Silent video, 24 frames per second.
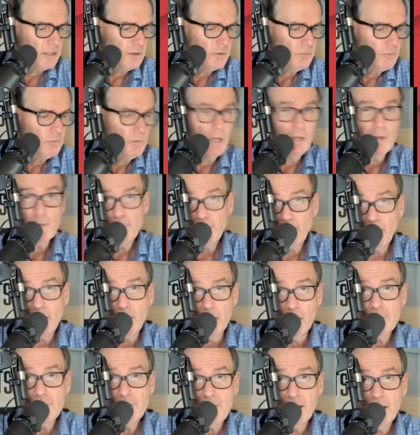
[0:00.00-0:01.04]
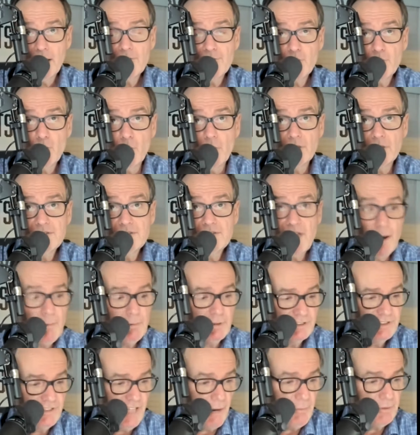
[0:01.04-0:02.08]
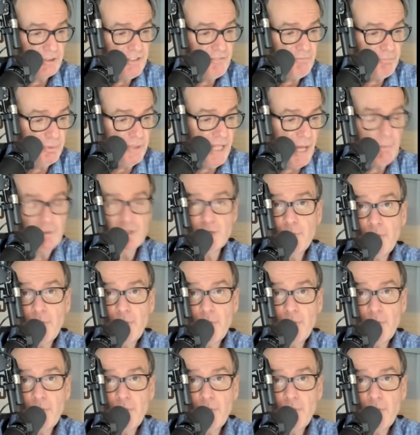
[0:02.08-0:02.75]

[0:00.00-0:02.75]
Burrow thing, of course, that was a